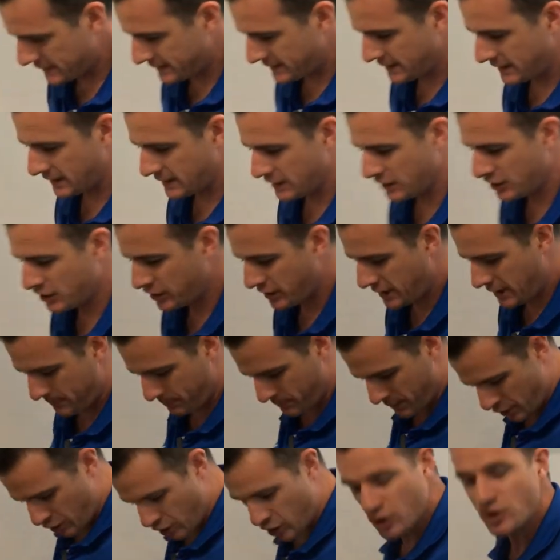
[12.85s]
you're sitting in a chair,
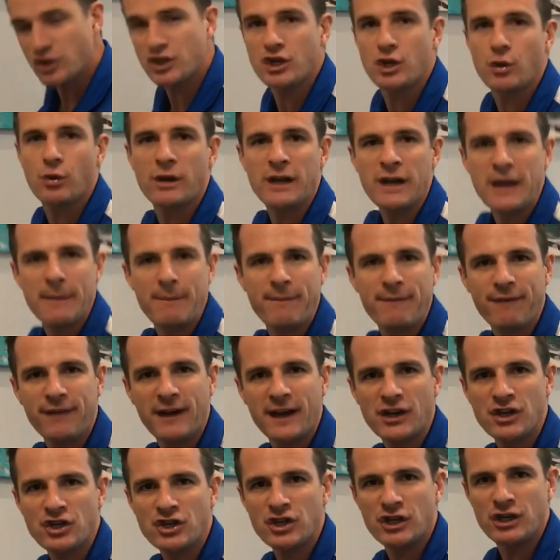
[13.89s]
because you're in hip
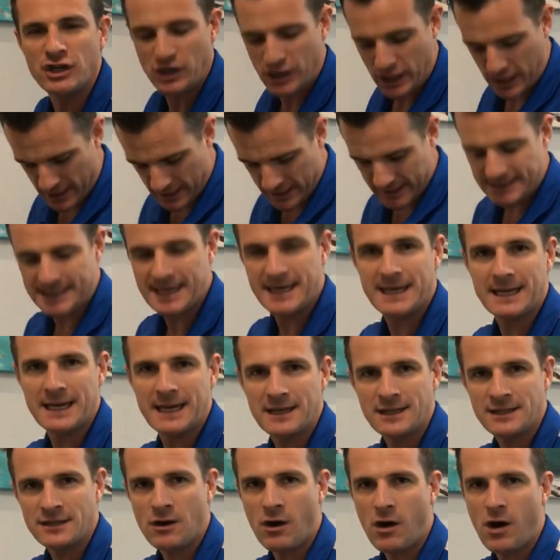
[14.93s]
flexion, you tend to
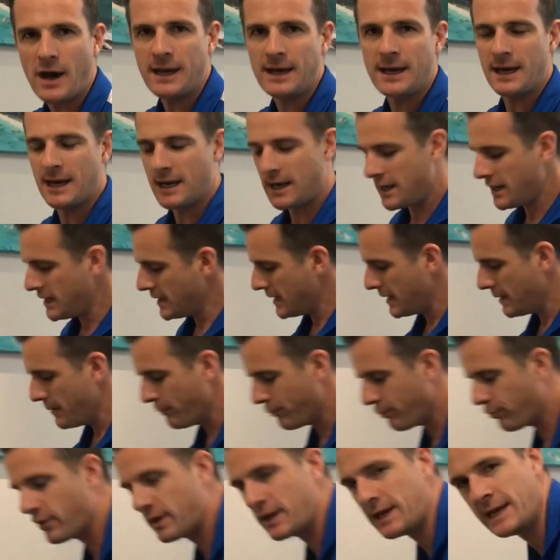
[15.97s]
get tight here.
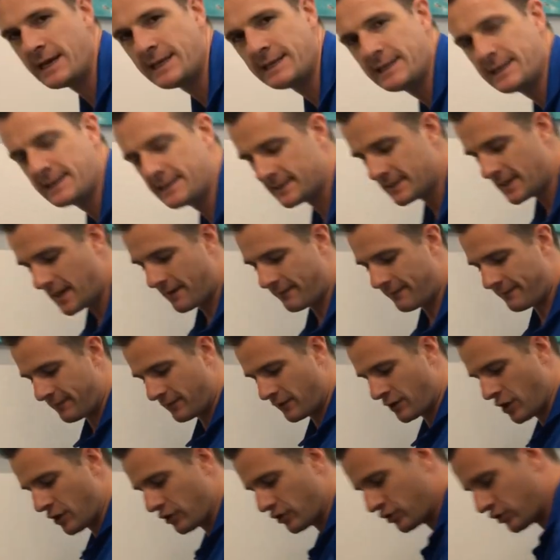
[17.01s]
Pretty easy
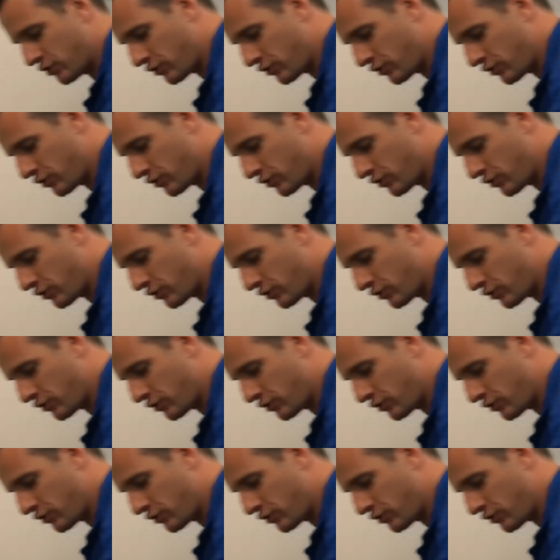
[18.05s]
stuff, go